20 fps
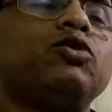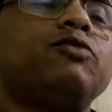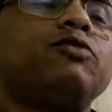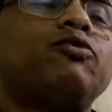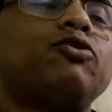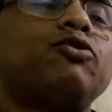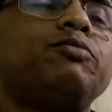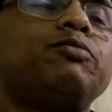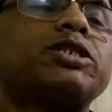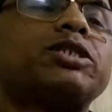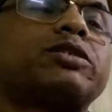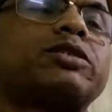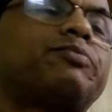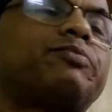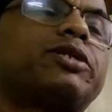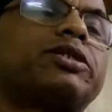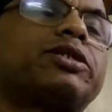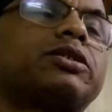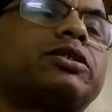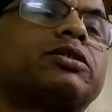willful
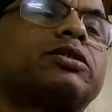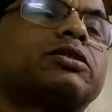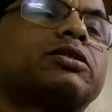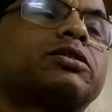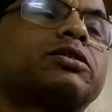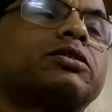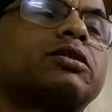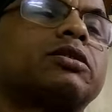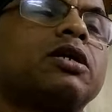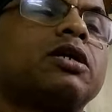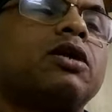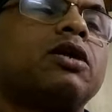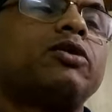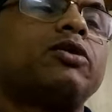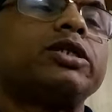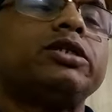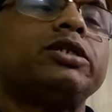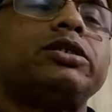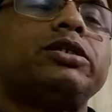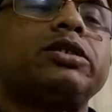misrepresentation
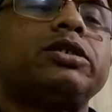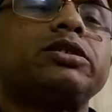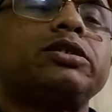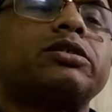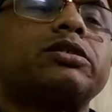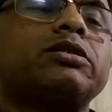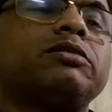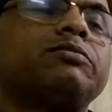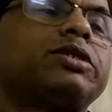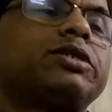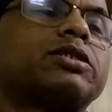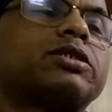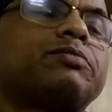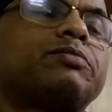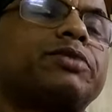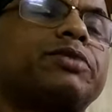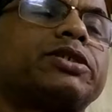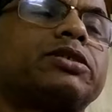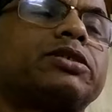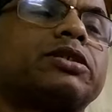or intentional
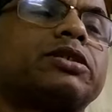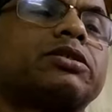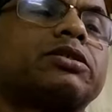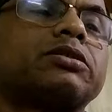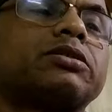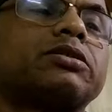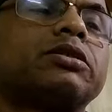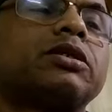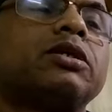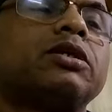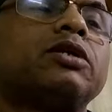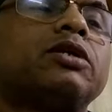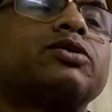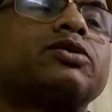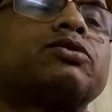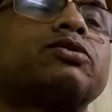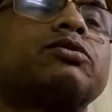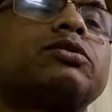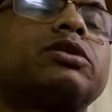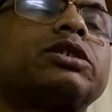misrepresentation.
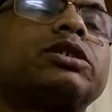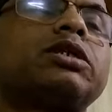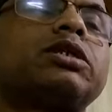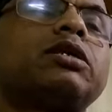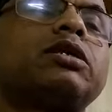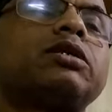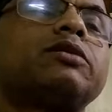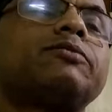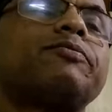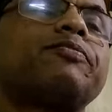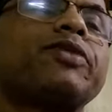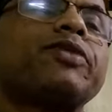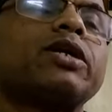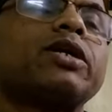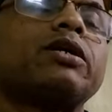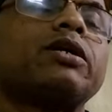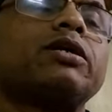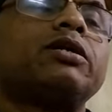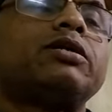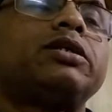So these are
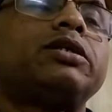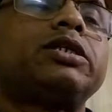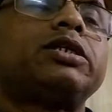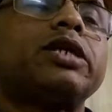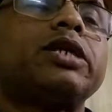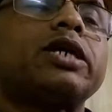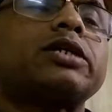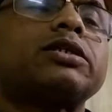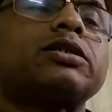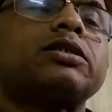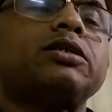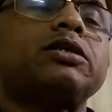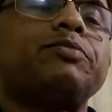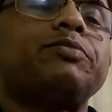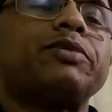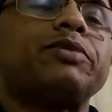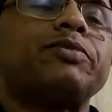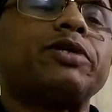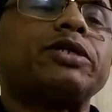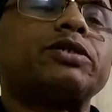detection and
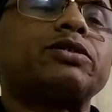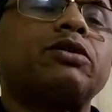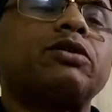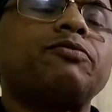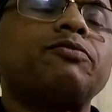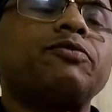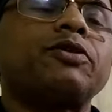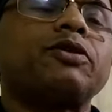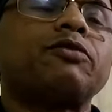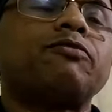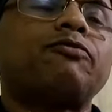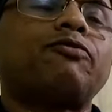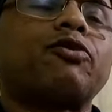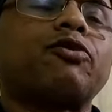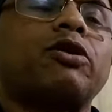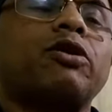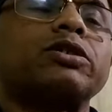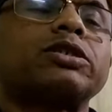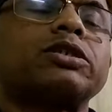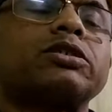prevention of
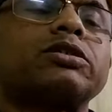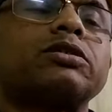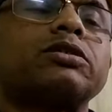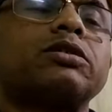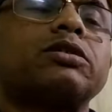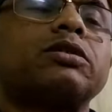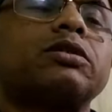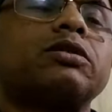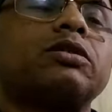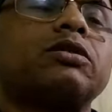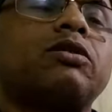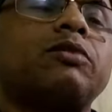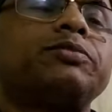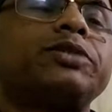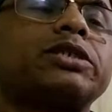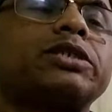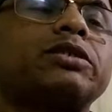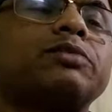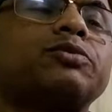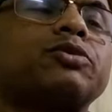frauds. These
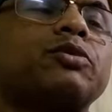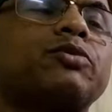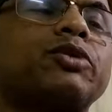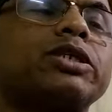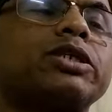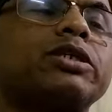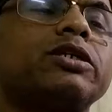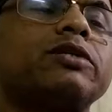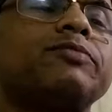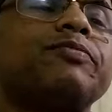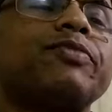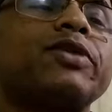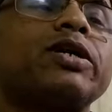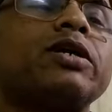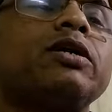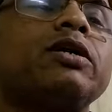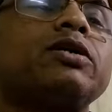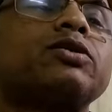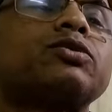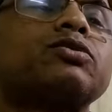objectives of auditing.
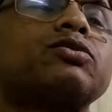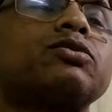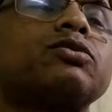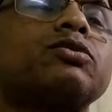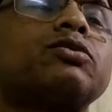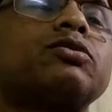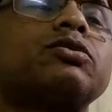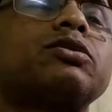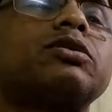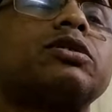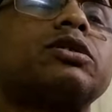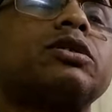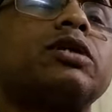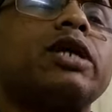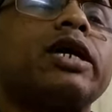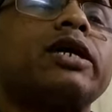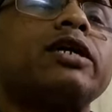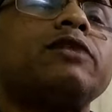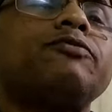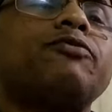So
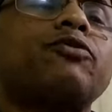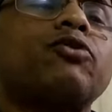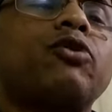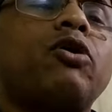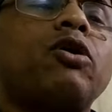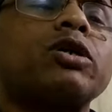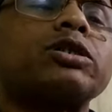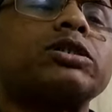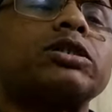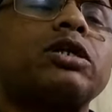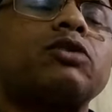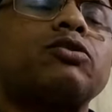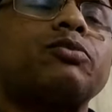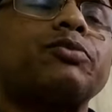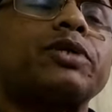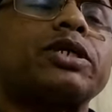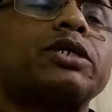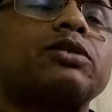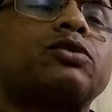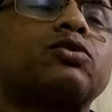again, frauds are
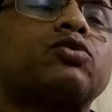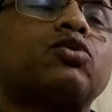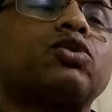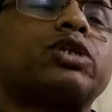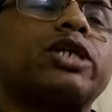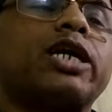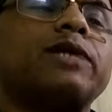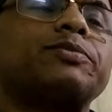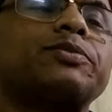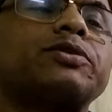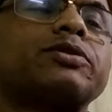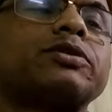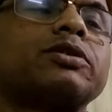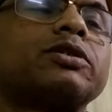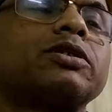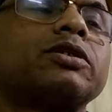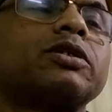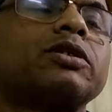of again two types,